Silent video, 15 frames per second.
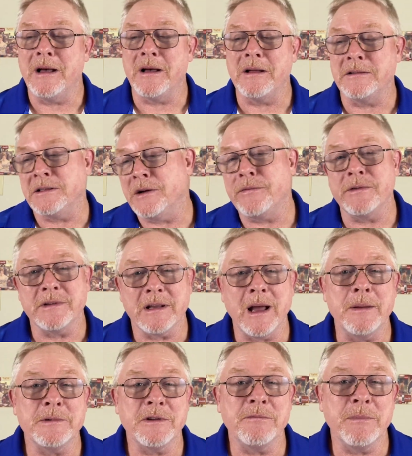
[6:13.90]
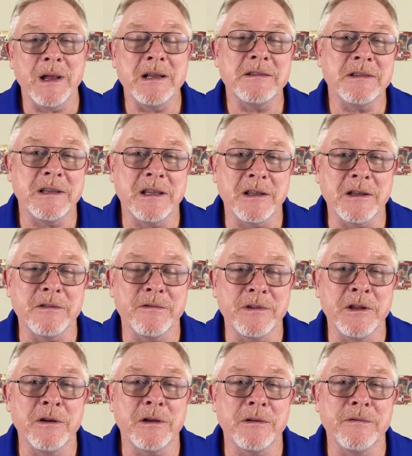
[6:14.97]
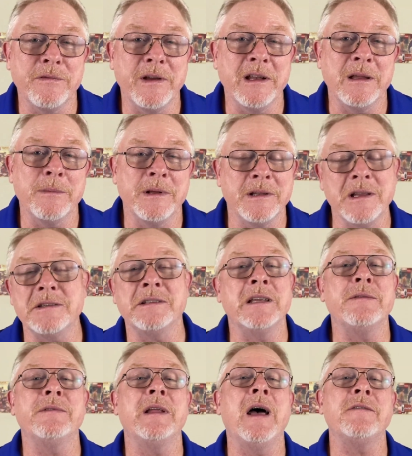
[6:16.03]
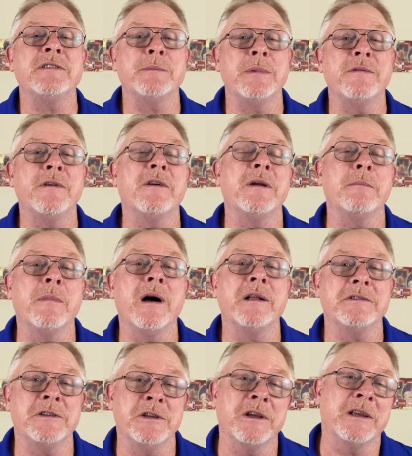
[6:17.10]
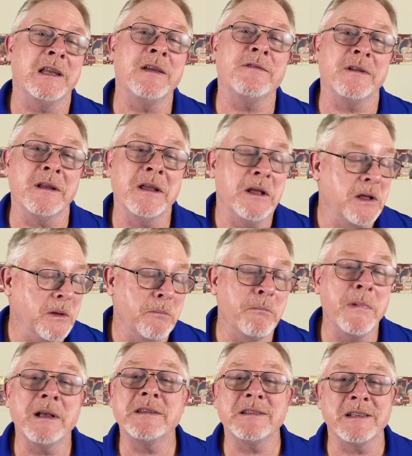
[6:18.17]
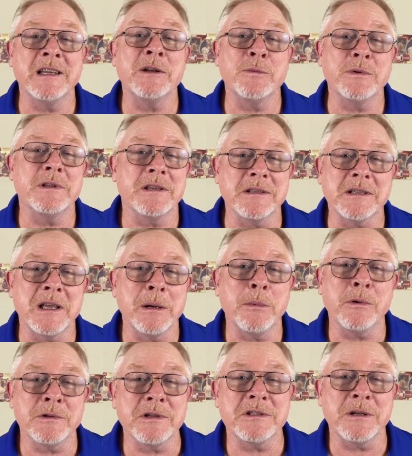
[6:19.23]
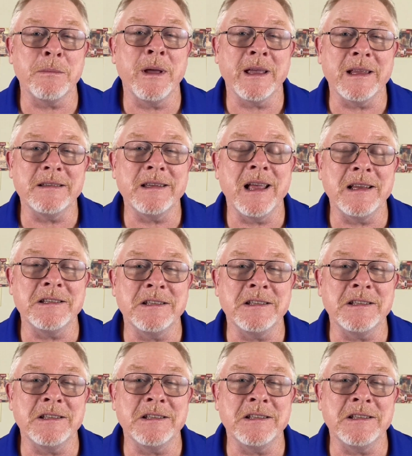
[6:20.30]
different kinds of meats that you can feed him. It doesn't even have to be very much, and you can even mix it in with his kibble just to make it taste